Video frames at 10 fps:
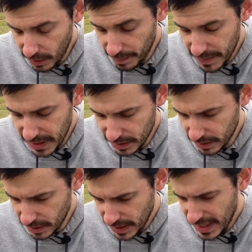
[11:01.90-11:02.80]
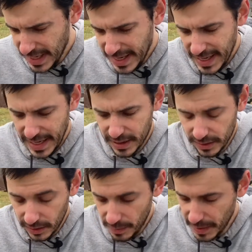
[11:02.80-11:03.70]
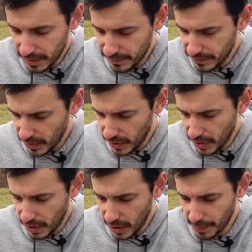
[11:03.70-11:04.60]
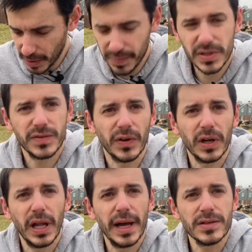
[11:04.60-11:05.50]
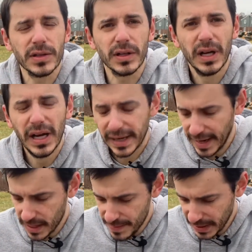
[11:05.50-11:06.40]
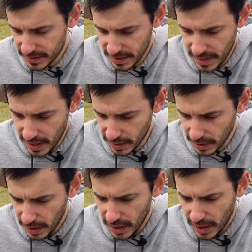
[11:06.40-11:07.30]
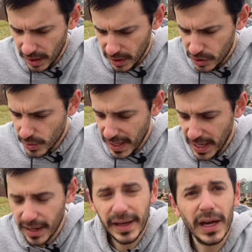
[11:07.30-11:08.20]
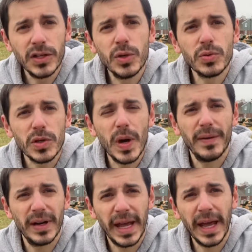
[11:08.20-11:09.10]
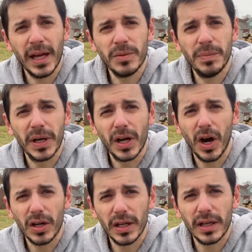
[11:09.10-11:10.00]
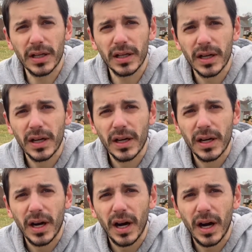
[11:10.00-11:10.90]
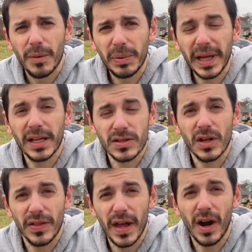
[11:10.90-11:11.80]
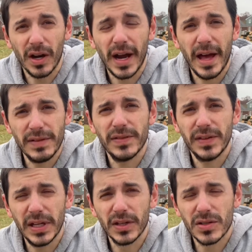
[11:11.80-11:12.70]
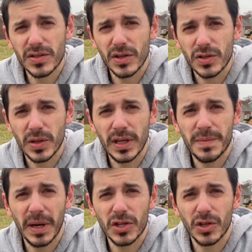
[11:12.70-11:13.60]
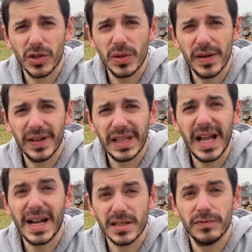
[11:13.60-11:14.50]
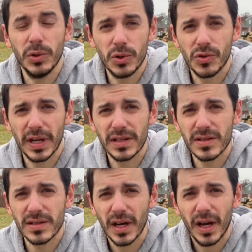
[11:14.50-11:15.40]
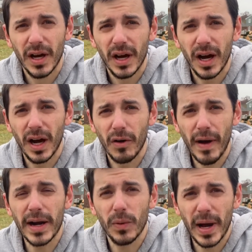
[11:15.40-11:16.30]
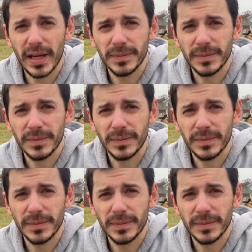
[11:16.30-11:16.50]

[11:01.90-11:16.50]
meal, and a little bit of all-purpose fertilizer kind of mixed in there. You can, again, use what you have on hand, but garlic plants, they are heavy feeders, so you need to make sure you give it lots of nutrients right away